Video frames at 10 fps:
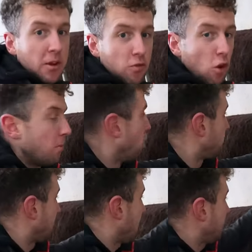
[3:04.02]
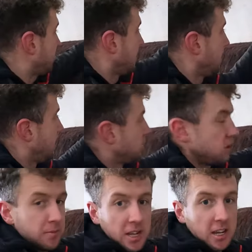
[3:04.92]
A wee rope over the head,
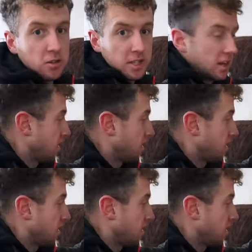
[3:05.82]
sheep's head goes